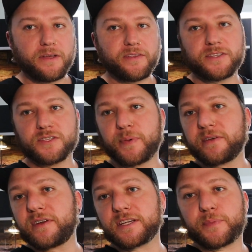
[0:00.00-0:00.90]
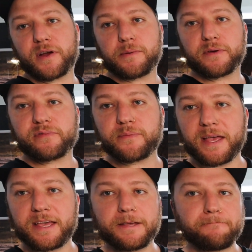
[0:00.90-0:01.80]
this is a bit of an experiment for
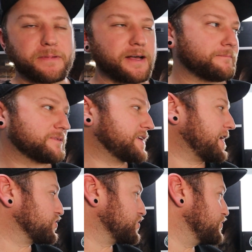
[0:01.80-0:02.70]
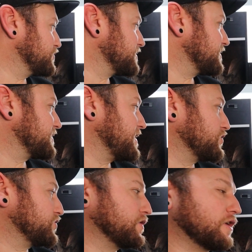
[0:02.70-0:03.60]
me. Um, see how she uses it, see how
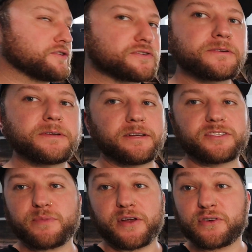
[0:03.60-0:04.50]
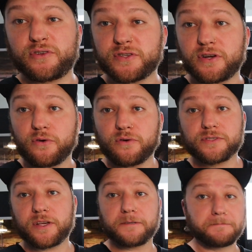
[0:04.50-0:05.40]
she goes. She might not use it at all.
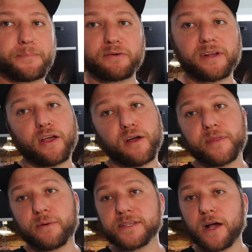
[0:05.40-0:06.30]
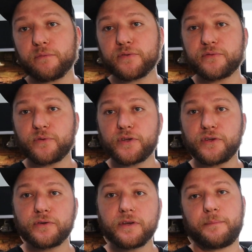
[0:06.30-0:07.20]
So I really hope that was helpful for
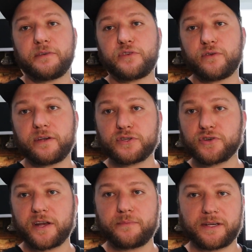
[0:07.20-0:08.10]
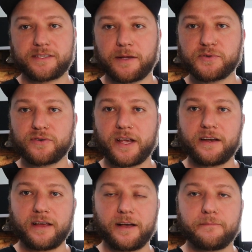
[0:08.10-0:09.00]
you. Um, if you're ever trying to mix
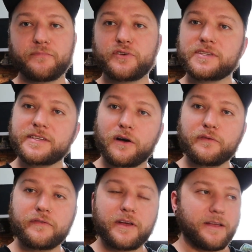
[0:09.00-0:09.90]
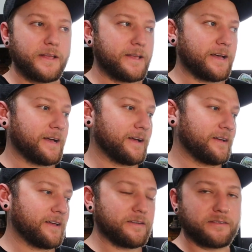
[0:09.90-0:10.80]
substrate um, for yourself, uh,
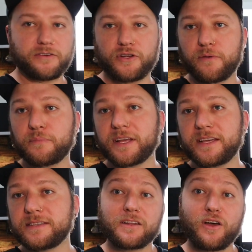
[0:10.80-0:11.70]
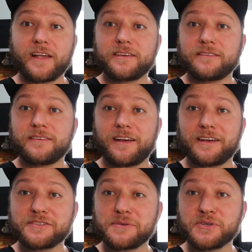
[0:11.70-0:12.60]
and you know, please like,
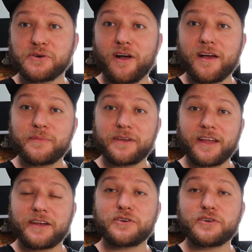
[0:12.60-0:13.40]
uh, subscribe, and, and,